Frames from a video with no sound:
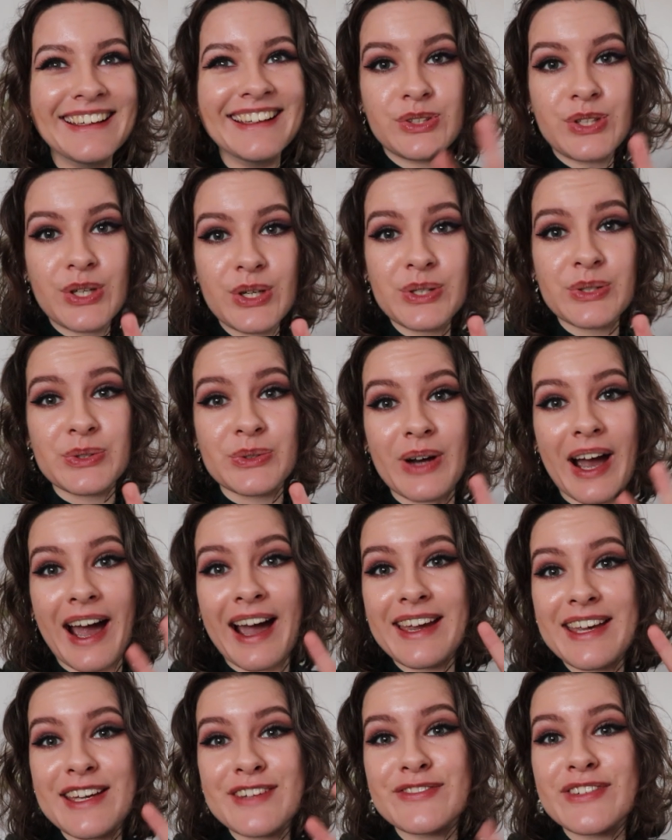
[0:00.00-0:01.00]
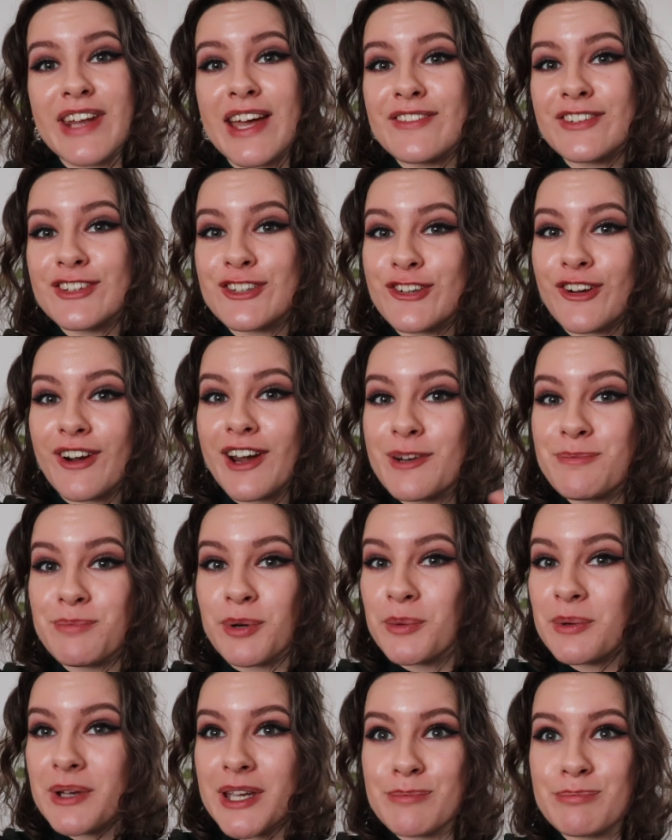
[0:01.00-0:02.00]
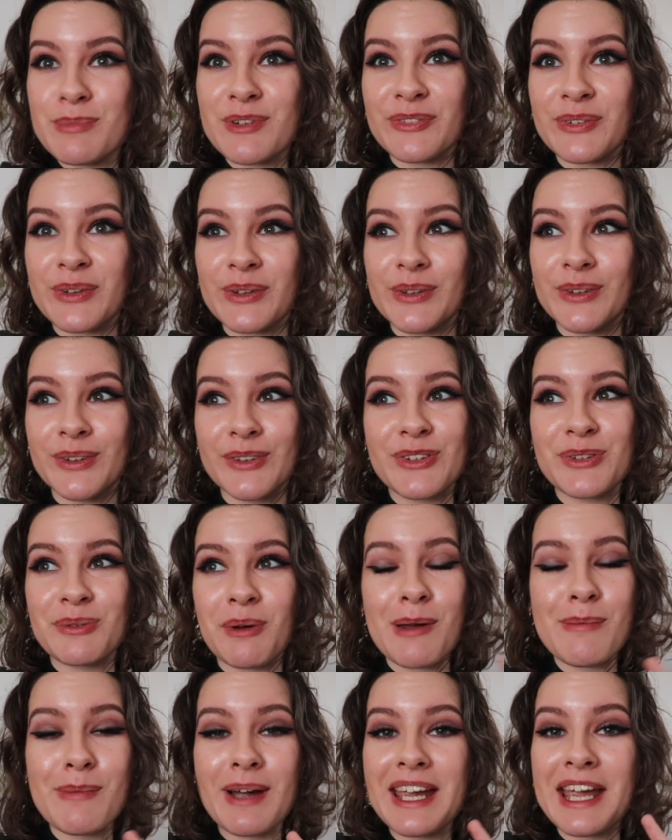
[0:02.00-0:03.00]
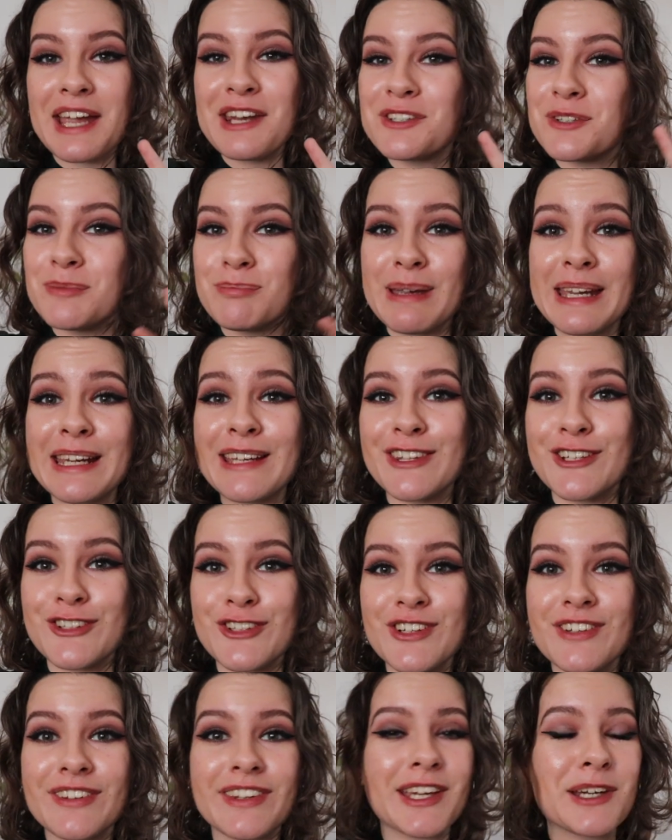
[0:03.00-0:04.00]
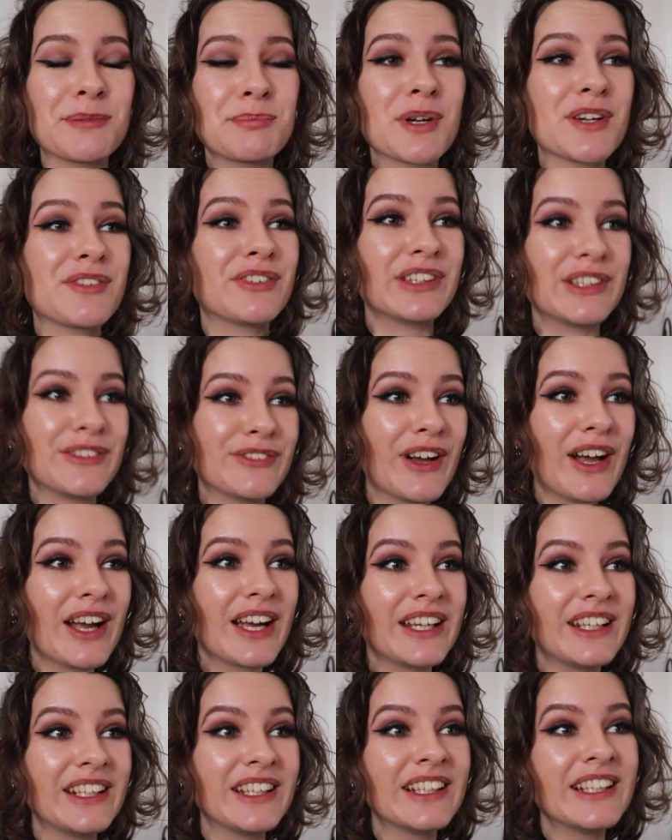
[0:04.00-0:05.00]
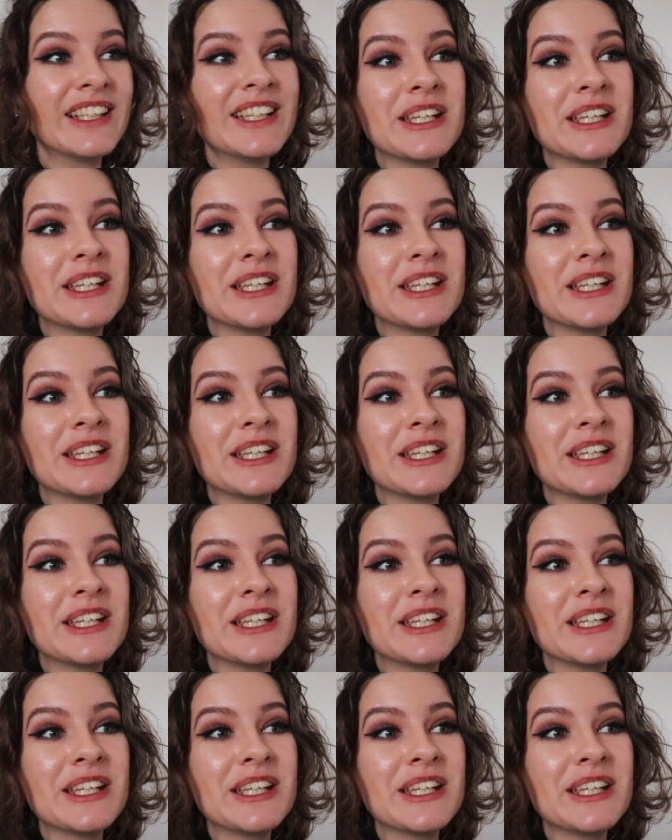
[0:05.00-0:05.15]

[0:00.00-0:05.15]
Two, I have never tried pumpkin before, so I might end up making the cheesecake perfectly fine,